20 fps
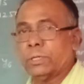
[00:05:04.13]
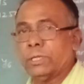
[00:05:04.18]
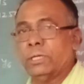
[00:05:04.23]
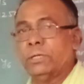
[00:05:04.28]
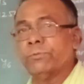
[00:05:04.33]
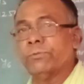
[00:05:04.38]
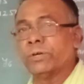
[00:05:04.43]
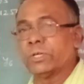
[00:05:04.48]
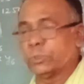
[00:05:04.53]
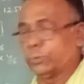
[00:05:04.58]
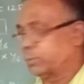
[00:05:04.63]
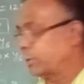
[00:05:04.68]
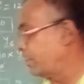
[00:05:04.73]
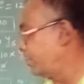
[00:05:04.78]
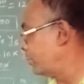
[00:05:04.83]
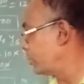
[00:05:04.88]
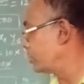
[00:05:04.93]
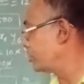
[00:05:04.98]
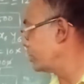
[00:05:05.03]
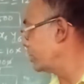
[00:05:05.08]
inverse
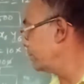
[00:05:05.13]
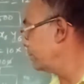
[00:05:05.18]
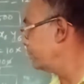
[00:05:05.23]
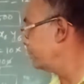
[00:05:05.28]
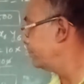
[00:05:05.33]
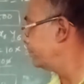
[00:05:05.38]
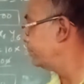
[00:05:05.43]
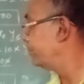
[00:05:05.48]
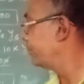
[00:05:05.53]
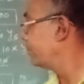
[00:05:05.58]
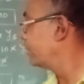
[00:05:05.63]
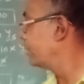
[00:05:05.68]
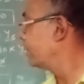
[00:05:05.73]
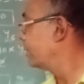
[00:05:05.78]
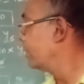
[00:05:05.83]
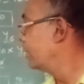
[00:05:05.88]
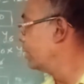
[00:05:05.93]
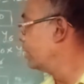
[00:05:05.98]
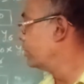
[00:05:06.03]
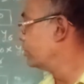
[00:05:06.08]
proportion.
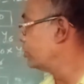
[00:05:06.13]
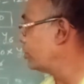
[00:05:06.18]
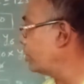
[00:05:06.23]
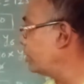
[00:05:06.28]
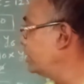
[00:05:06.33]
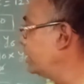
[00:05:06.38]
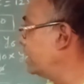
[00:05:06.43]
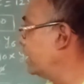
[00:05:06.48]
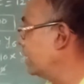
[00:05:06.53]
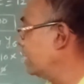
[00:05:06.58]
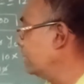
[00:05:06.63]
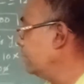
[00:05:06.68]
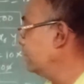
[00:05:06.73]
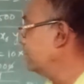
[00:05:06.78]
So here,